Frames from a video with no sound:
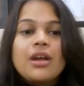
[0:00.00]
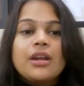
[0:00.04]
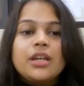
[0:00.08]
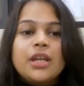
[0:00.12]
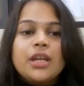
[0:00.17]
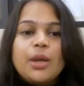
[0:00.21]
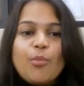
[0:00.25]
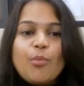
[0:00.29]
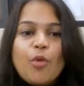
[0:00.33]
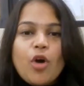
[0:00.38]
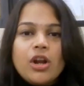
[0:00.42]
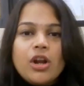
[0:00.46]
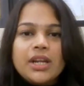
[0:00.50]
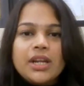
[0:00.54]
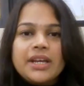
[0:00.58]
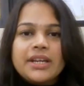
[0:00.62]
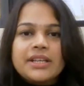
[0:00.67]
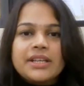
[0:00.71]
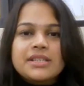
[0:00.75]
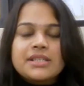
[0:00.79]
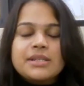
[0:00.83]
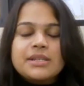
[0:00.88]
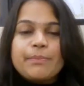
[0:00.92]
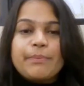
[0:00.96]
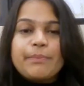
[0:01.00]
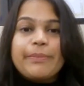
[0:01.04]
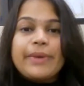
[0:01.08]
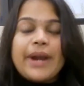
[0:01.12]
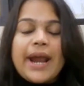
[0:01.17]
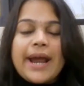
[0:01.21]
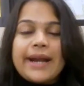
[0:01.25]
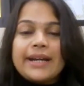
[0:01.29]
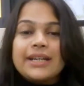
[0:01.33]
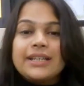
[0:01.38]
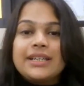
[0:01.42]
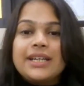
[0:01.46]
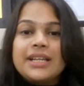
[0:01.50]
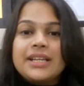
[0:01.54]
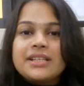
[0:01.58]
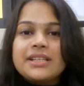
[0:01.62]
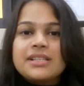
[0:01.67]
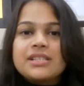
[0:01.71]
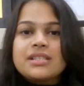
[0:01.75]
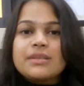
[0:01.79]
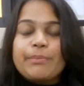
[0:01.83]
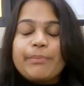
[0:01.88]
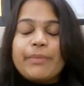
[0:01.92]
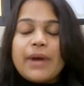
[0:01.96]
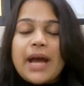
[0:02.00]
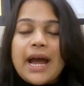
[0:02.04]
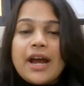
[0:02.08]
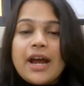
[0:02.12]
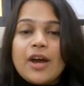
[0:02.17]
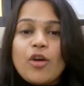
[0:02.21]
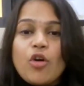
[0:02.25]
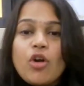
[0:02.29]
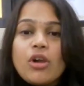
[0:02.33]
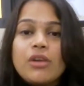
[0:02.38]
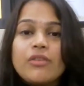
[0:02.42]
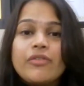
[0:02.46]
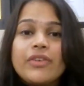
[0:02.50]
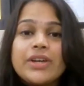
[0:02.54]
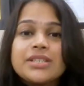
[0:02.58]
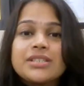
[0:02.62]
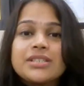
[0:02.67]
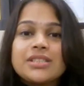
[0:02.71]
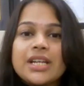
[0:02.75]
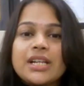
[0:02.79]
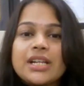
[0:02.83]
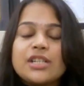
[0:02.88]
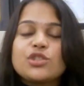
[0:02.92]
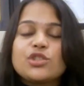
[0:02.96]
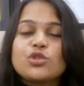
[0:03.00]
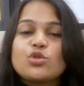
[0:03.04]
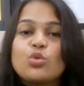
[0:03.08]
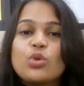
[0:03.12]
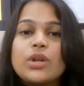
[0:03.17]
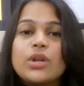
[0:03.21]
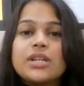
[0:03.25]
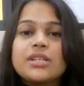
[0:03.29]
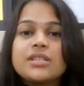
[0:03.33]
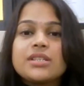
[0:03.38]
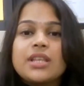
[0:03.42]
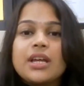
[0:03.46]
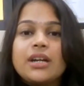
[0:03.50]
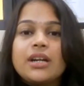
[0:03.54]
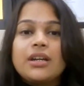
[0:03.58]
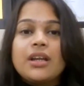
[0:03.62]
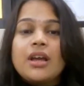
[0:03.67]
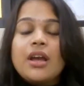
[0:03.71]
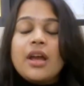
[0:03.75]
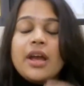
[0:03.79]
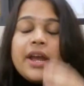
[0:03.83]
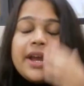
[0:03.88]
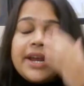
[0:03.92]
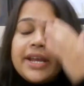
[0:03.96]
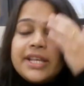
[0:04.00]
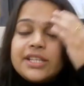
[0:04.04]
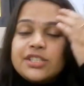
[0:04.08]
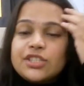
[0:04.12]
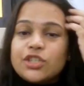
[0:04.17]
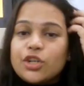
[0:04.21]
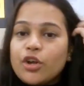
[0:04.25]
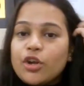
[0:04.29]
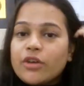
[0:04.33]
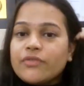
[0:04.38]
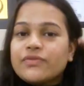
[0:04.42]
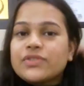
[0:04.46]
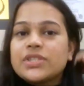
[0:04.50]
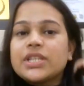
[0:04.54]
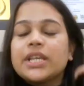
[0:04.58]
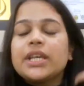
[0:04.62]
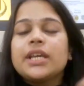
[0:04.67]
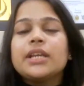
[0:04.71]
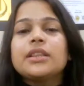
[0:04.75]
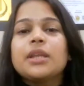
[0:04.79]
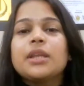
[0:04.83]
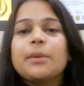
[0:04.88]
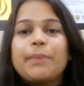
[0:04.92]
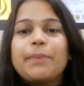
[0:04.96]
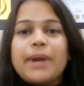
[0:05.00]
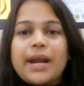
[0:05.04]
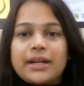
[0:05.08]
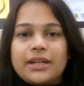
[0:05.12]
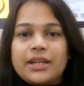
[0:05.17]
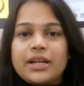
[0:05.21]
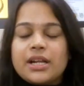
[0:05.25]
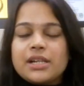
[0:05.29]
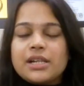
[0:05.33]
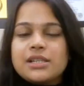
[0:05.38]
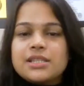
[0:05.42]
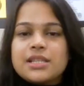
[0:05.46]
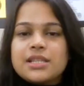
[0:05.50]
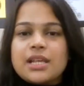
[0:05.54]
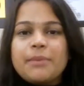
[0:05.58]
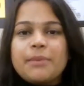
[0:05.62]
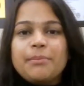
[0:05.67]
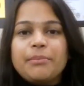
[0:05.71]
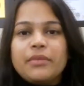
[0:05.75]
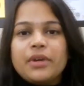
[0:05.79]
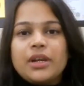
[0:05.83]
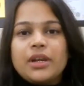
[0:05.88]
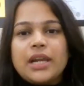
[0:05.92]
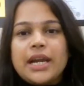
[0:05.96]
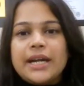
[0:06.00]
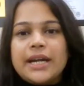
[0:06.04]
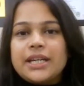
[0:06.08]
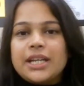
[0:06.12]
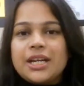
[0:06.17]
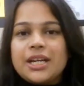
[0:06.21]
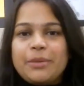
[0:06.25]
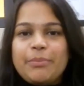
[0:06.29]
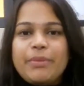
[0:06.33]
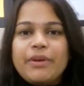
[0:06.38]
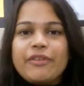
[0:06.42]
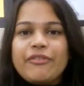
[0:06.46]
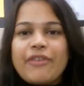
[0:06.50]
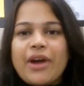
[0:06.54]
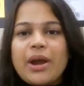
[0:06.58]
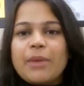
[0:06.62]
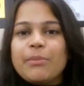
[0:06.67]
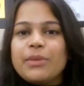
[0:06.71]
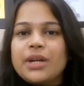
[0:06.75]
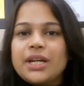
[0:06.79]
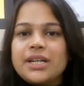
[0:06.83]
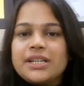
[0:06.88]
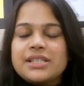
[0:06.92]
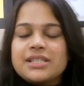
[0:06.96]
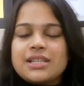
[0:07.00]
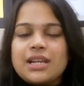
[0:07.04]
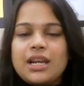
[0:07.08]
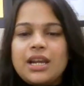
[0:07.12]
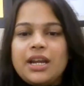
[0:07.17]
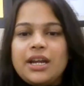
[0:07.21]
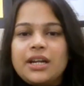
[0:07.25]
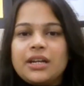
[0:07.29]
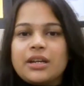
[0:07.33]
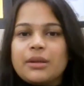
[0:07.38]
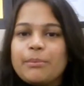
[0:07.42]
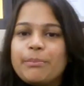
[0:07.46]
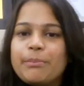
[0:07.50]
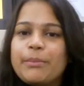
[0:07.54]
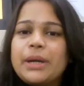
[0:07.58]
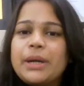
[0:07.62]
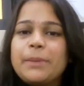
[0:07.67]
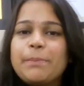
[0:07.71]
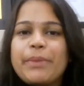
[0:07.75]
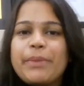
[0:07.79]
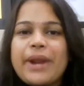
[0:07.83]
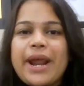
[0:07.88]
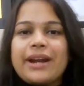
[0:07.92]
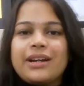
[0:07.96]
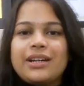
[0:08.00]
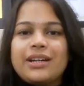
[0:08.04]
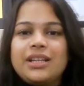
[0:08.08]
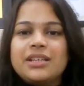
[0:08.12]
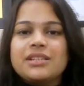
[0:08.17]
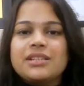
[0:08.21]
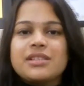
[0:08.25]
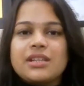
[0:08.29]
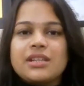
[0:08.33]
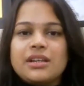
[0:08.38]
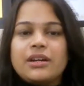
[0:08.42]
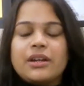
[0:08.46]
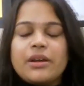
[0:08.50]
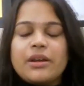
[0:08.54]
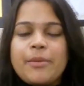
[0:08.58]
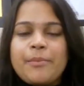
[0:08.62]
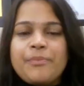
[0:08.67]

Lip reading: Mnemonics, practice. I always tell students that instead of seeing the practical sum, let it be 5 minutes late, but practice it.